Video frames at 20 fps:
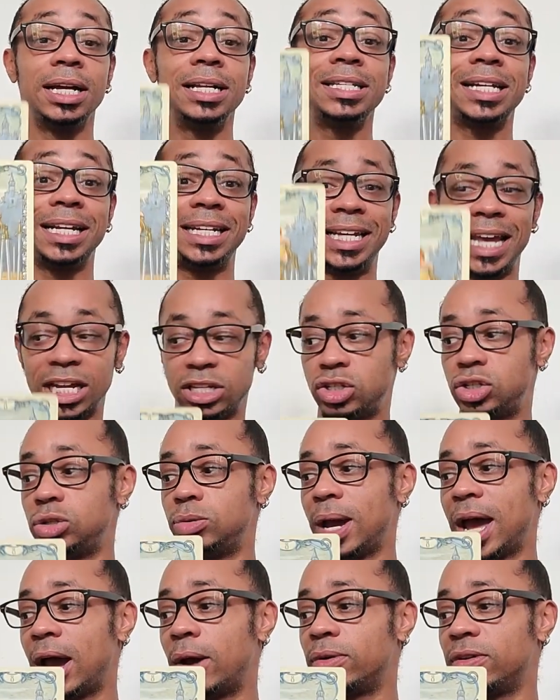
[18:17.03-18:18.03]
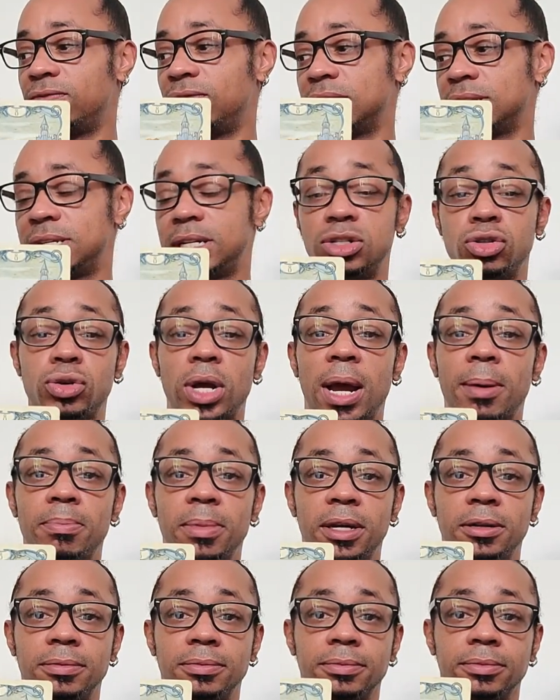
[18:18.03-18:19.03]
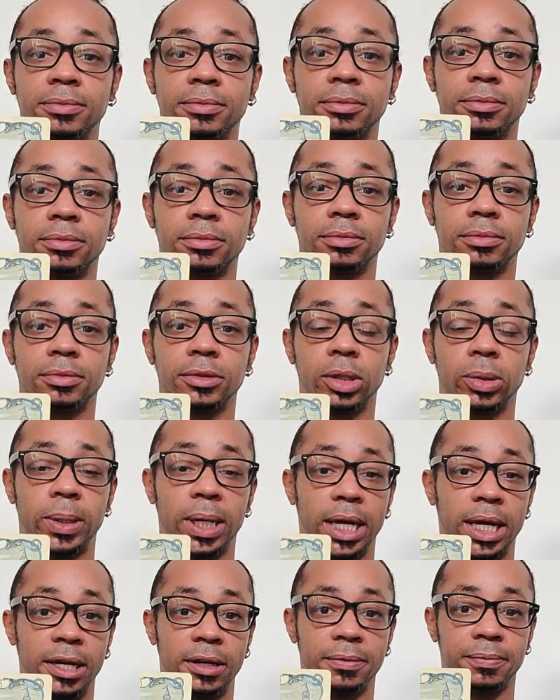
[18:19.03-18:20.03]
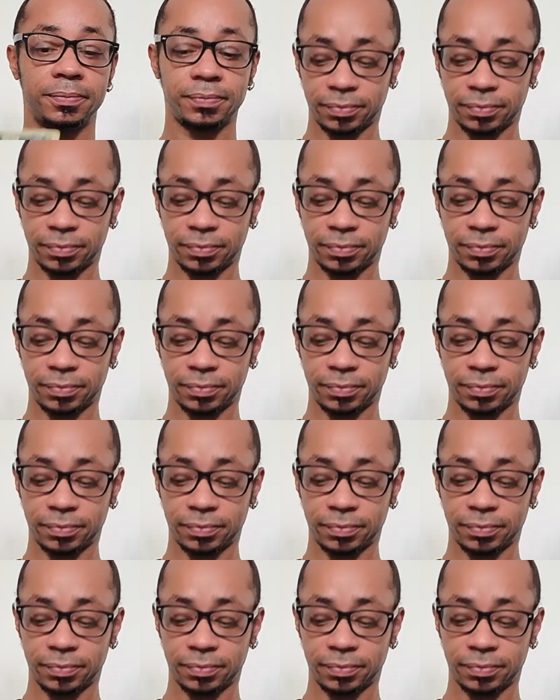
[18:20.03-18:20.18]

to get you out of this entrapment, okay?